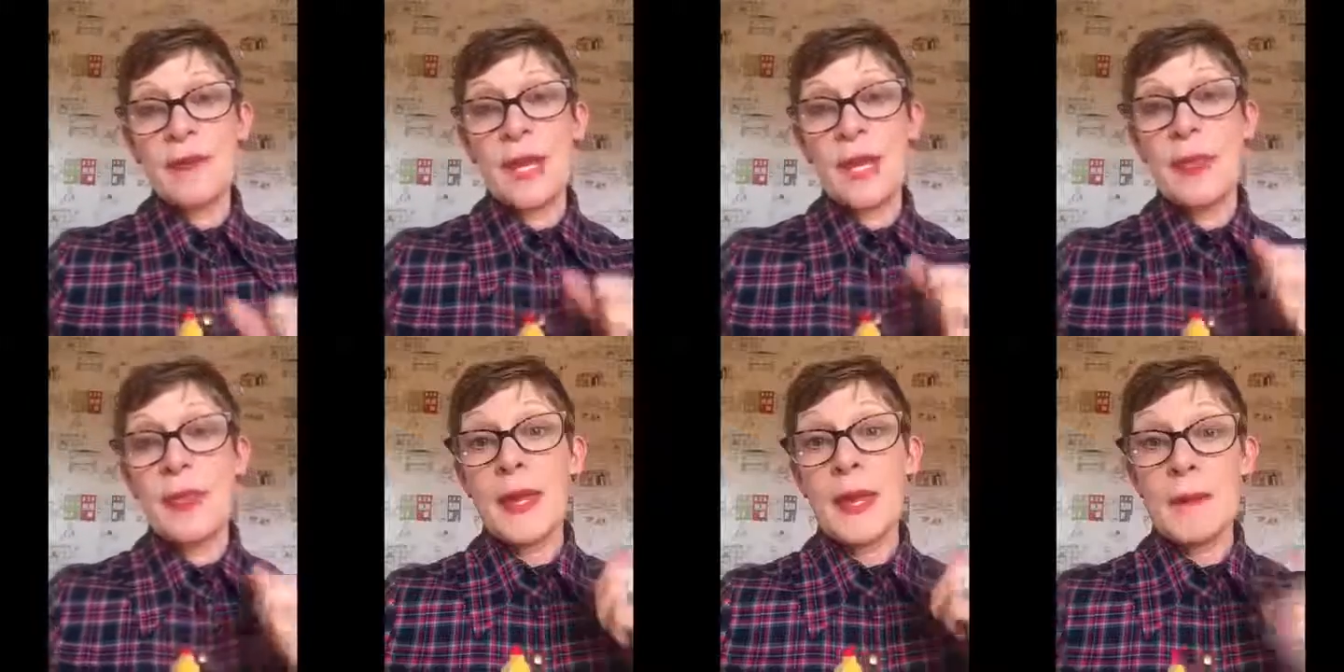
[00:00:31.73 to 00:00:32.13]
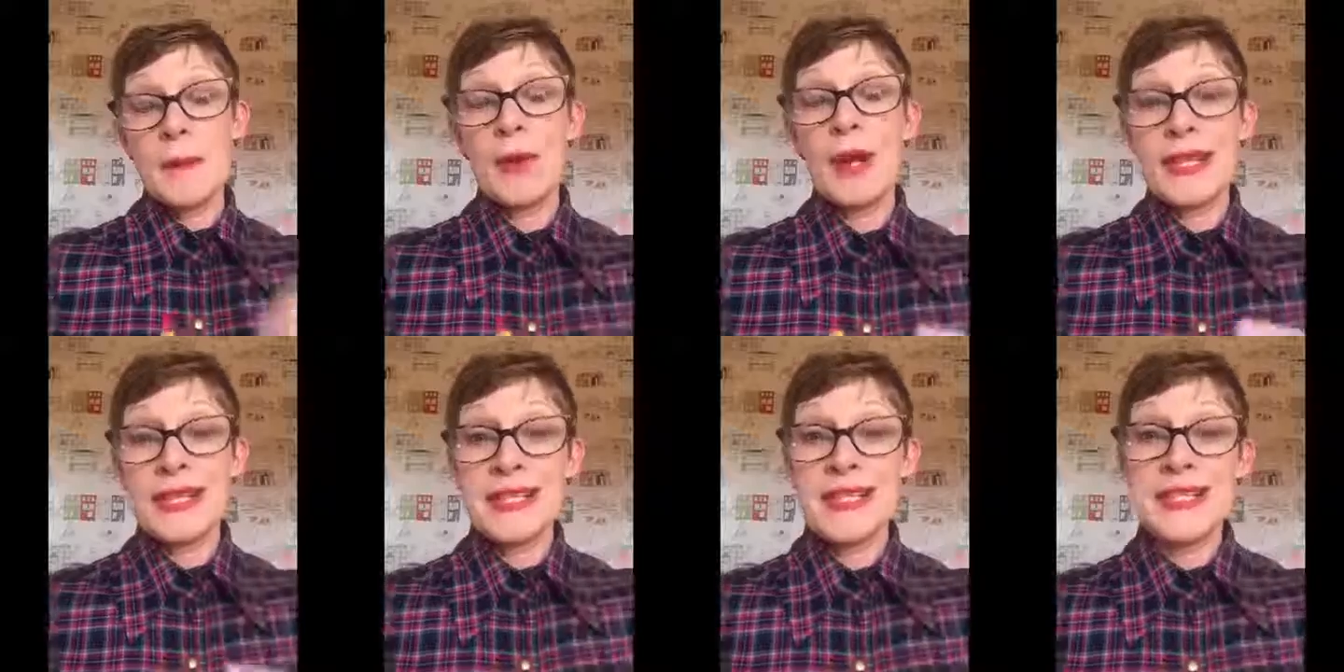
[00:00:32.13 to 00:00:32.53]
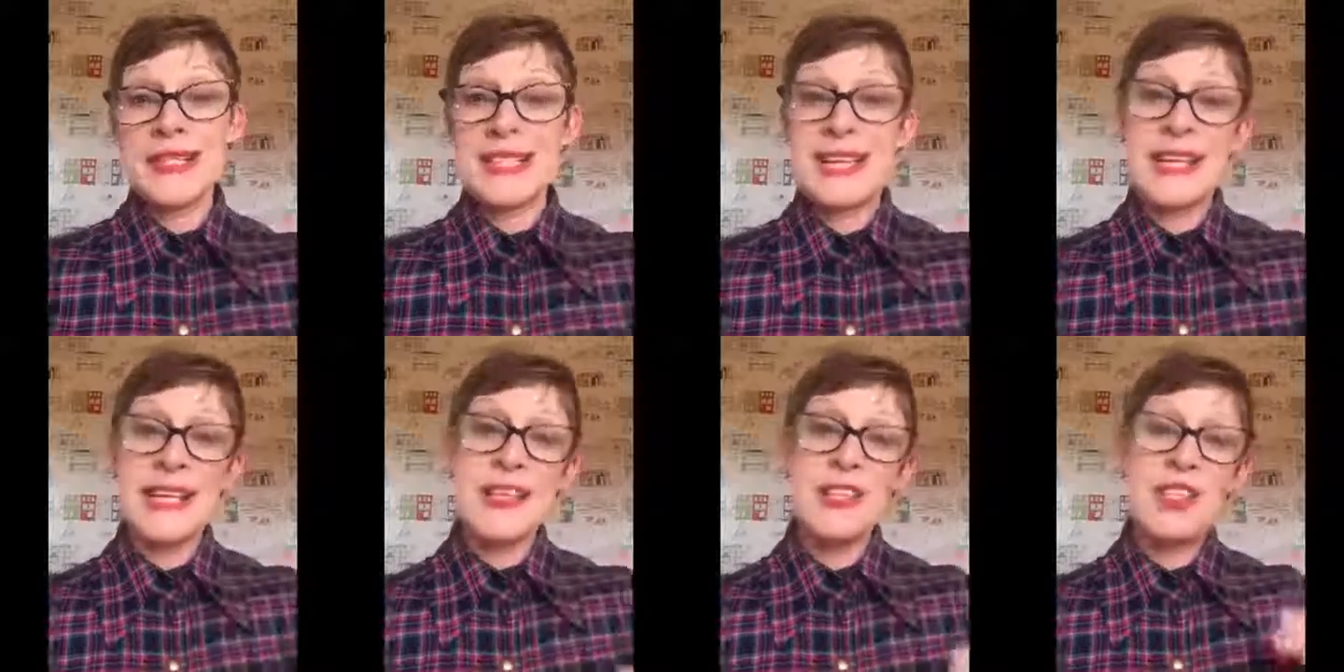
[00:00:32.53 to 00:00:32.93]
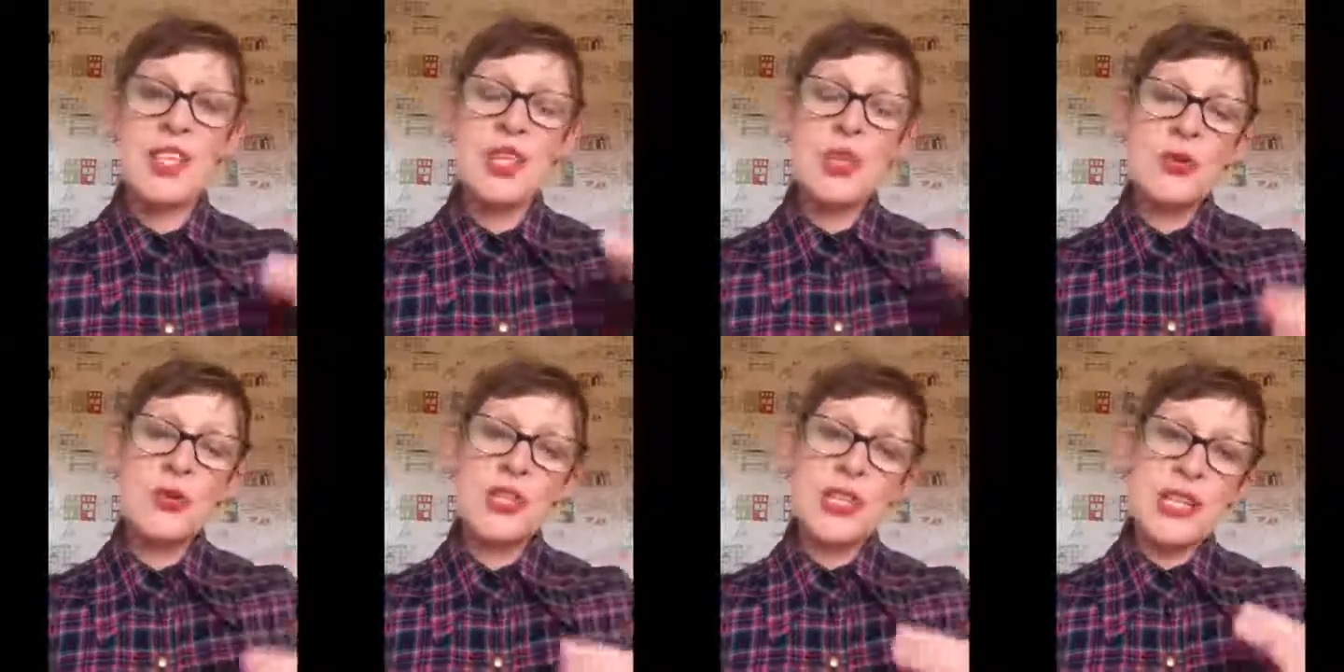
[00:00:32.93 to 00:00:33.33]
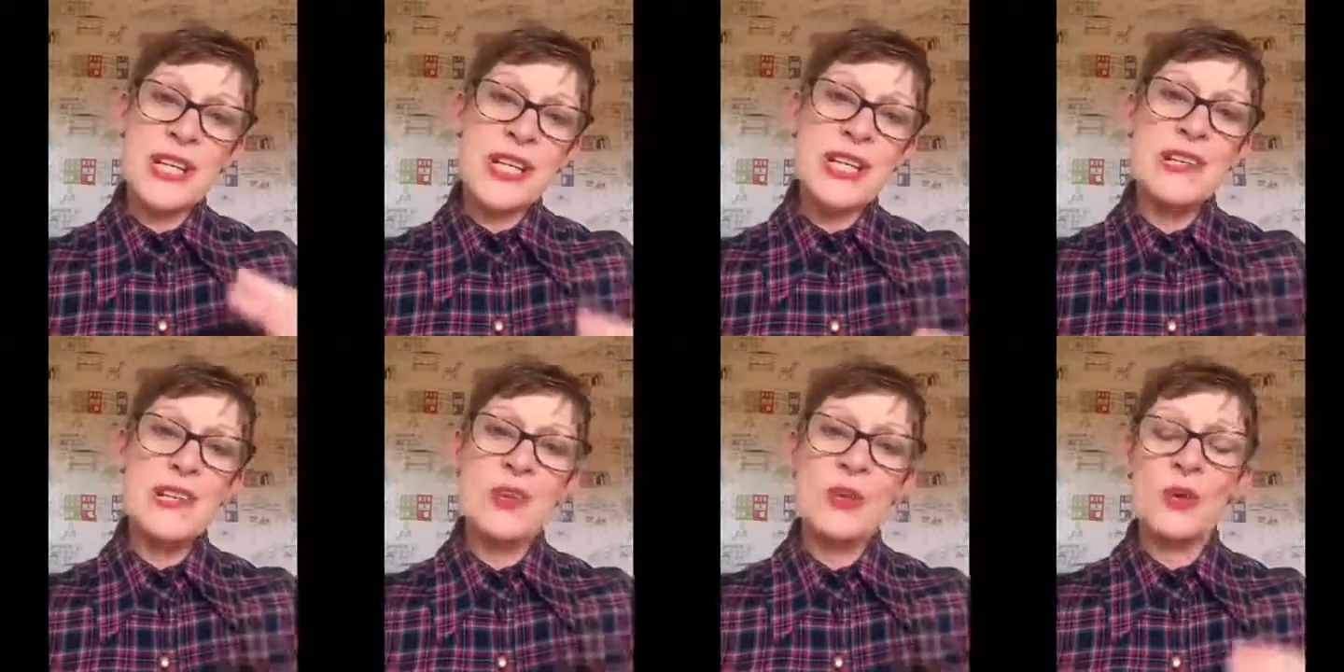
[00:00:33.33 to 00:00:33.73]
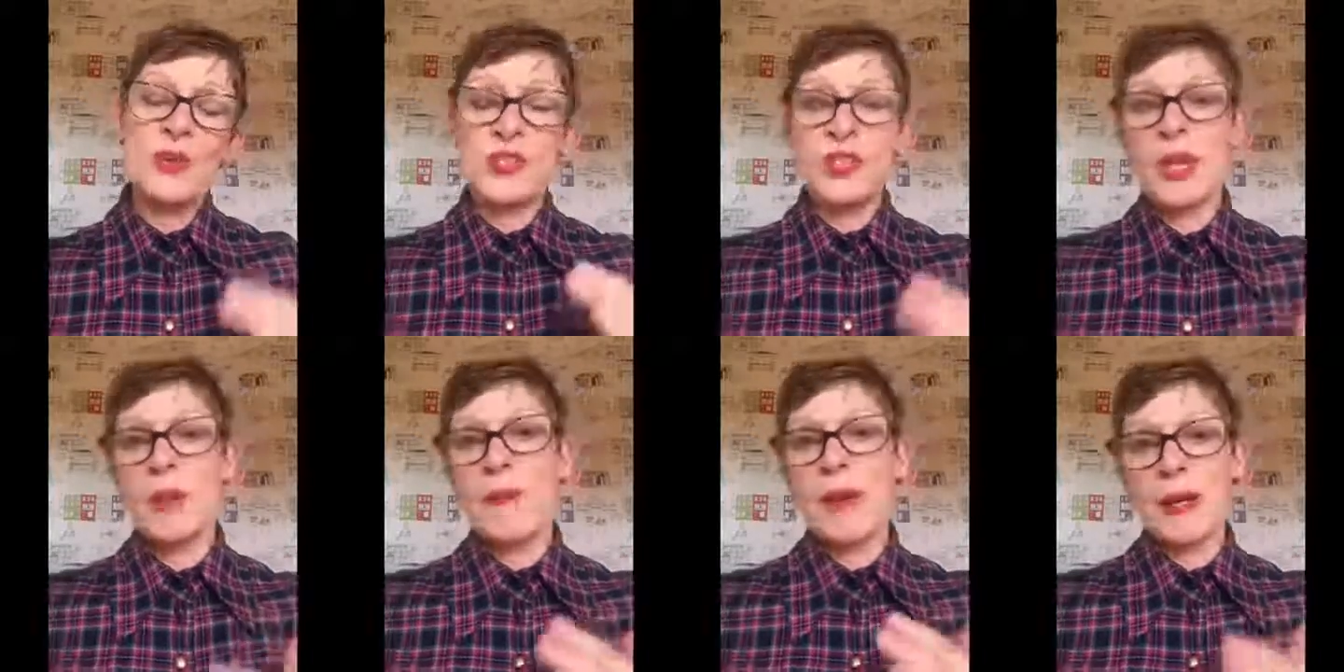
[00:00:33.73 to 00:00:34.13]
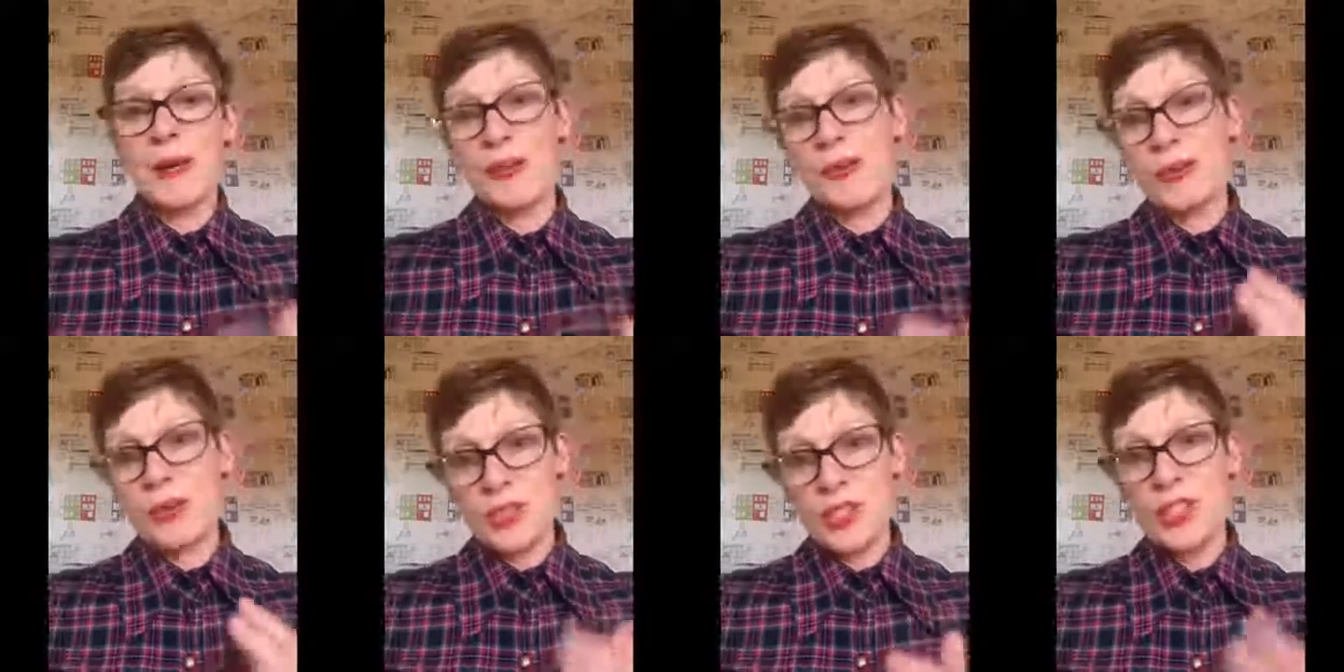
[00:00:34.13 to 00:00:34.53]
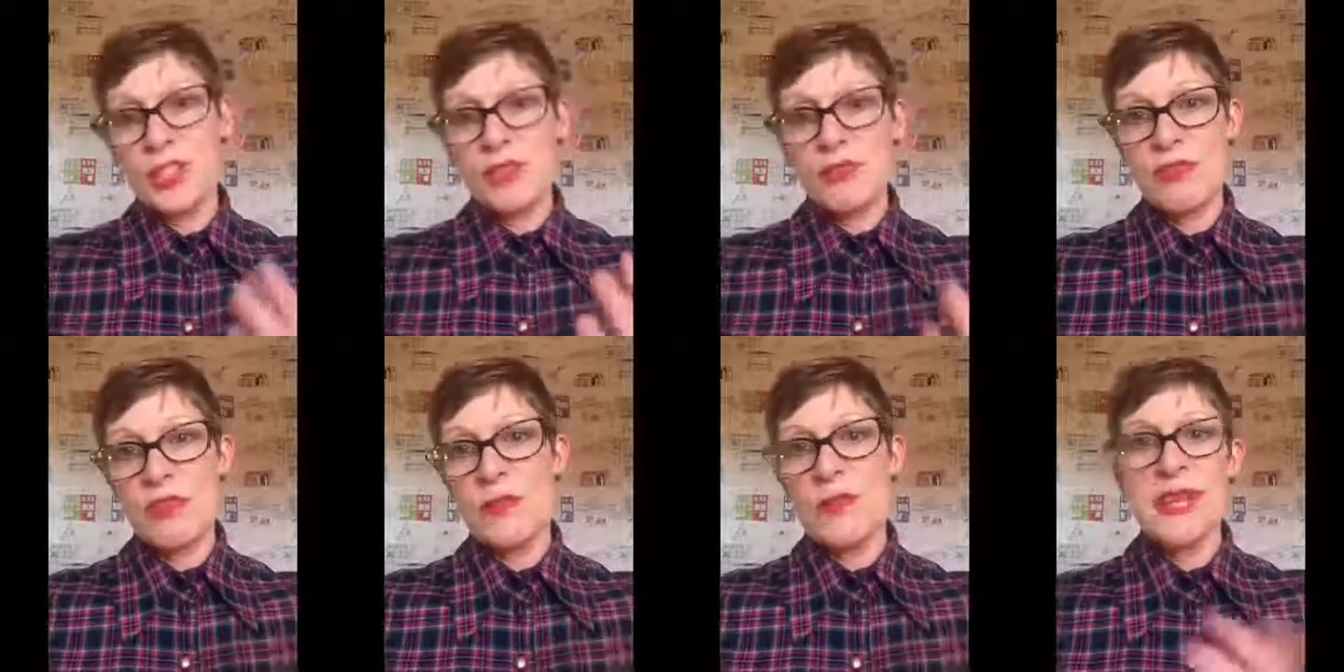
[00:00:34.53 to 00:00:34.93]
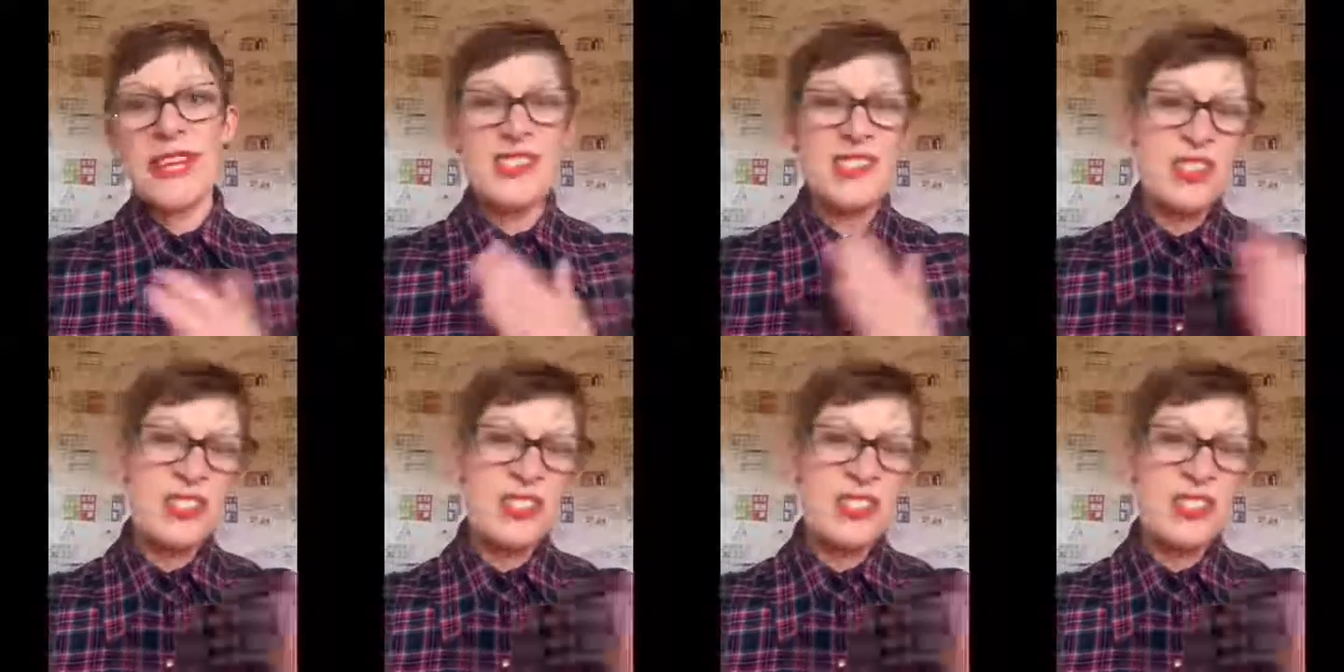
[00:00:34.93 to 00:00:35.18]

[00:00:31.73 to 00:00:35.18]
their pregnancies, usually not till about 33 weeks,